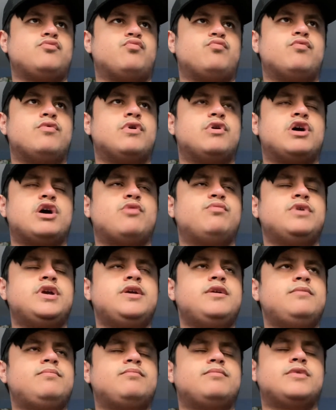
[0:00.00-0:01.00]
Are
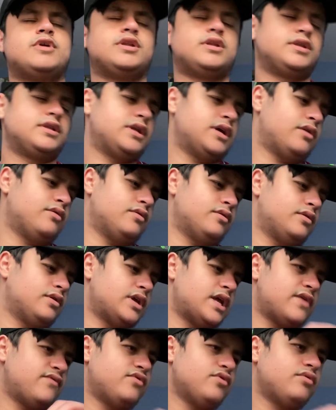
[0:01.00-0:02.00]
we now?
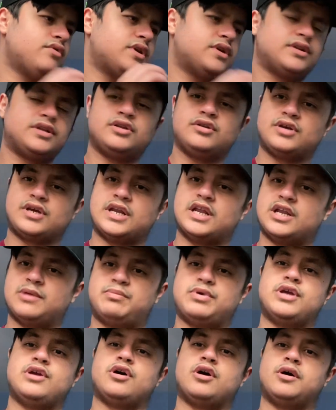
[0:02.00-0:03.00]
If you're looking at the
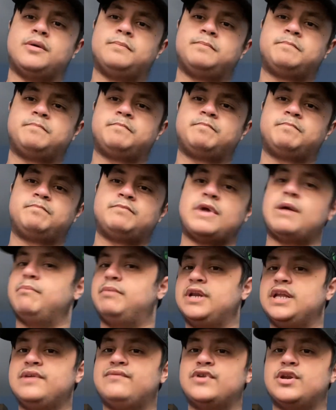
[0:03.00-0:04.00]
PR and
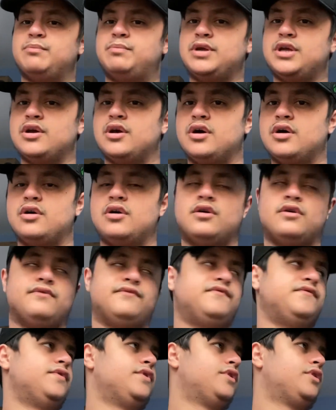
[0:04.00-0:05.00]
believing the PR
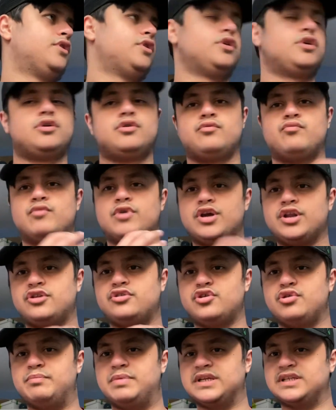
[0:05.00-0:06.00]
of we're going to
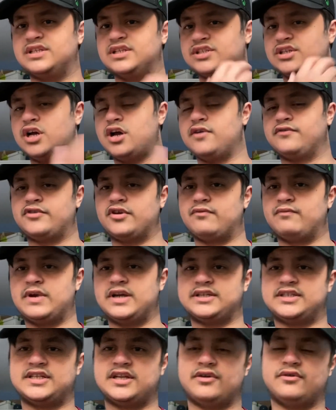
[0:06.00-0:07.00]
do business after the
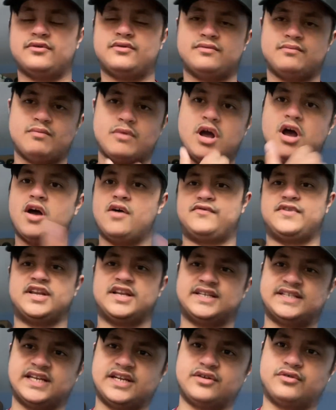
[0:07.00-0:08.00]
brass sale, after the
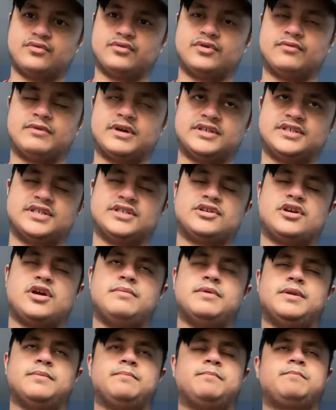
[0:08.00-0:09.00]
technical director has come
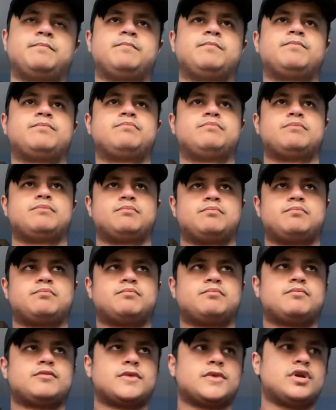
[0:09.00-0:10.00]
in,
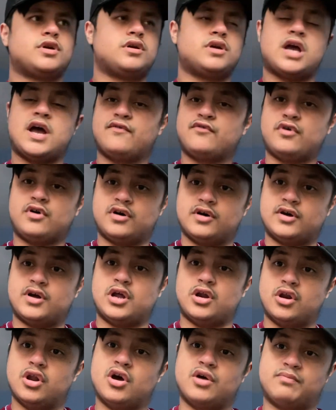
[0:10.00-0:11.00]
I've got
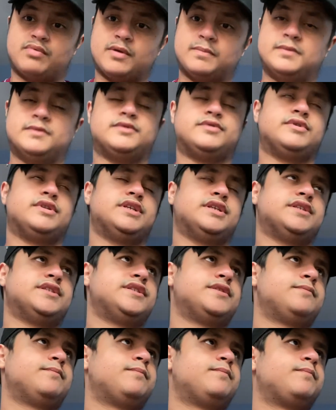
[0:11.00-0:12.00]
a, a lot of problems with
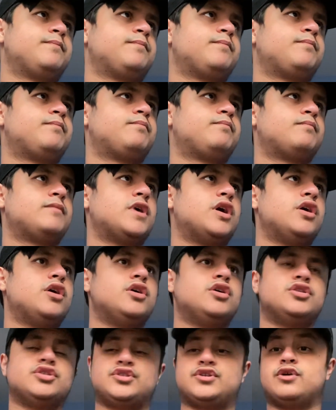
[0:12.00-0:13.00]
this.
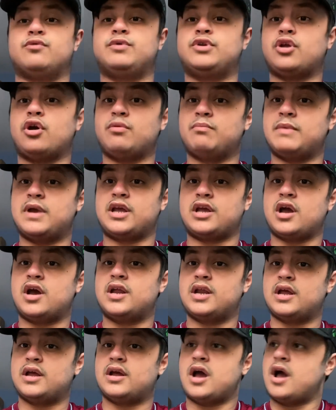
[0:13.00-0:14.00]
So we don't make
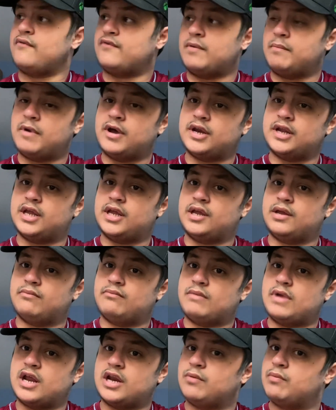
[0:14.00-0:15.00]
other money
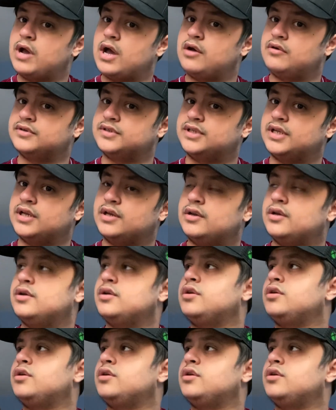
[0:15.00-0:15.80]
anywhere else then.